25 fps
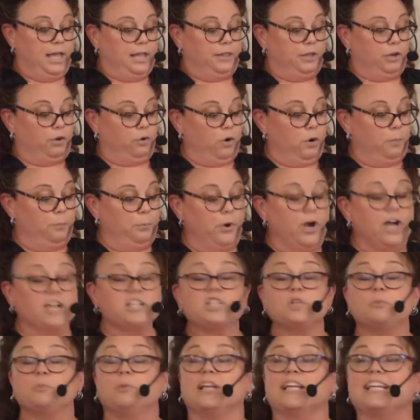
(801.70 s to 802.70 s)
There were
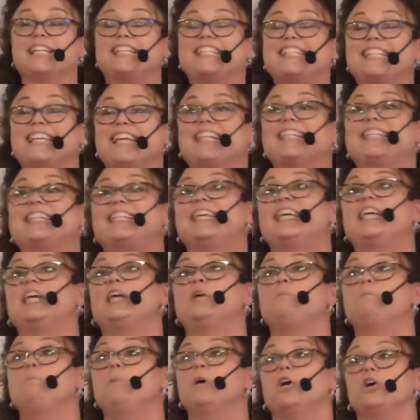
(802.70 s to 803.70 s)
approximately 60
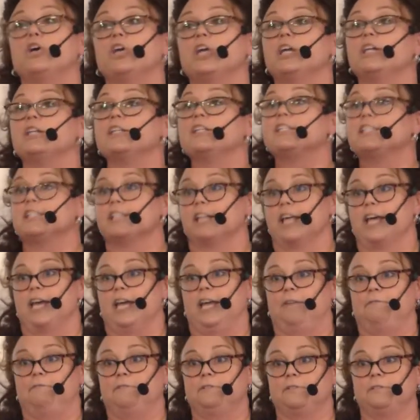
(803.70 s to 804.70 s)
million
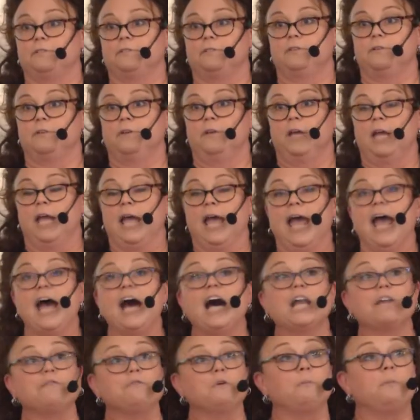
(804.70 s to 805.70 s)
slaves
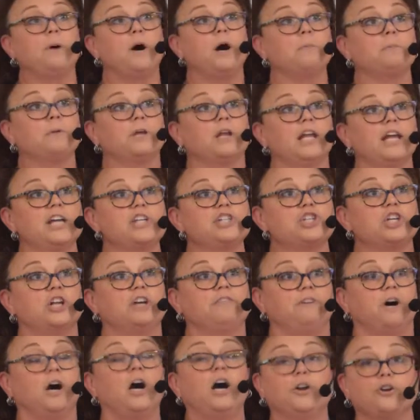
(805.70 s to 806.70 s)
out of a population
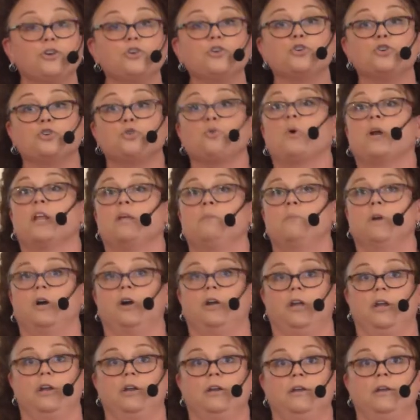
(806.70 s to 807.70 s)
of 120
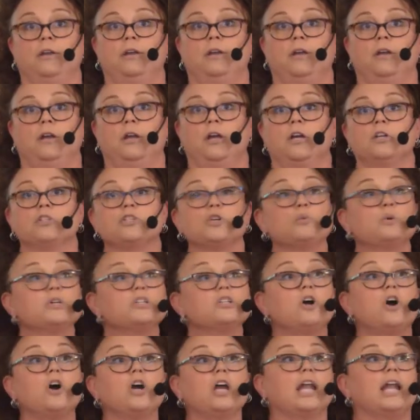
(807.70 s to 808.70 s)
million. So we're
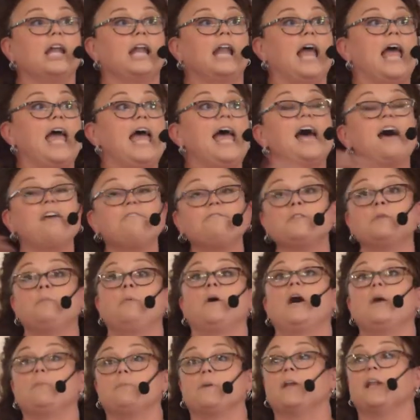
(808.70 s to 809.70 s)
talking half the
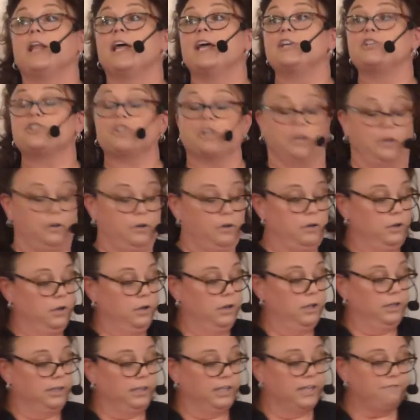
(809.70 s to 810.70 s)
population
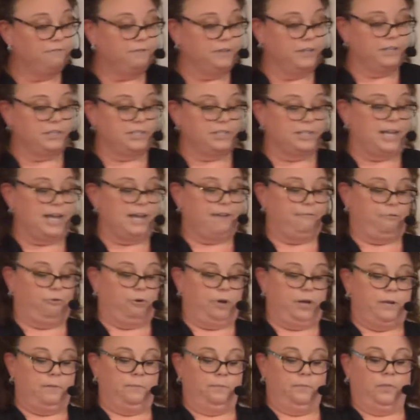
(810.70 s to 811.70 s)
lived in
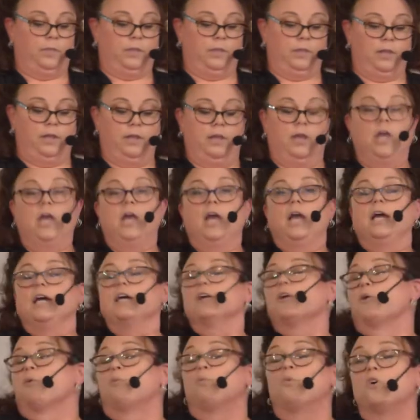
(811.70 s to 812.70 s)
slavery.
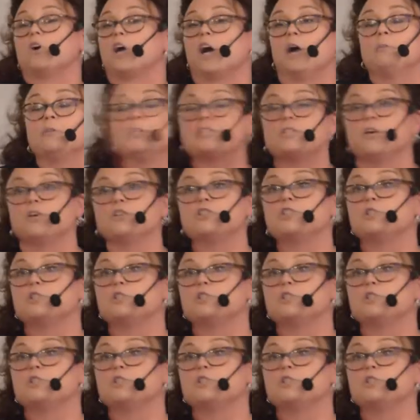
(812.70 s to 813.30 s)
It will come as no